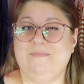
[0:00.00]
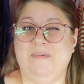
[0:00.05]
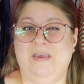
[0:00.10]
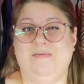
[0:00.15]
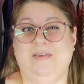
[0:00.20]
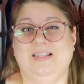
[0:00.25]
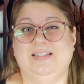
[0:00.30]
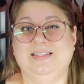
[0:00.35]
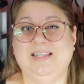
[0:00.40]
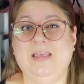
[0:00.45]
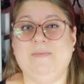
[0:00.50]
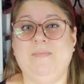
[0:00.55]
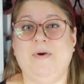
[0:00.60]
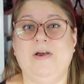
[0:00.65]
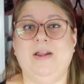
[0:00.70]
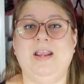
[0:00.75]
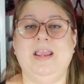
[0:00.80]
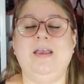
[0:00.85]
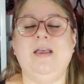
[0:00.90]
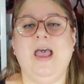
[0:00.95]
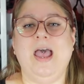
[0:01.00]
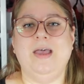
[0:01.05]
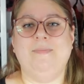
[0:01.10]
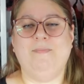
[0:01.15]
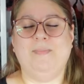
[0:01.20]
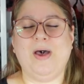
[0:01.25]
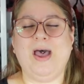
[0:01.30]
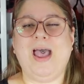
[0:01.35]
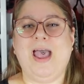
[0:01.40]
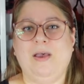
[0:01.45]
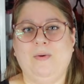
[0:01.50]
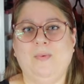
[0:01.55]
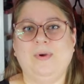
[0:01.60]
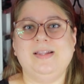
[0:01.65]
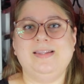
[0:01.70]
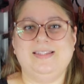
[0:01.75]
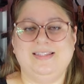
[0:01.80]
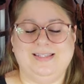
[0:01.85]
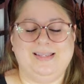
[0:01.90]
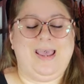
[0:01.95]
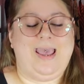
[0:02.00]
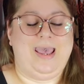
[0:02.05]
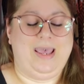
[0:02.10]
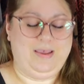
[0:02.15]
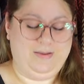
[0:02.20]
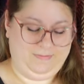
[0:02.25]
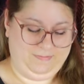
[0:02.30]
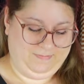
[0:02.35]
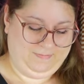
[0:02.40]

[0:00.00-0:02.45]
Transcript: maybe skip on it but I would say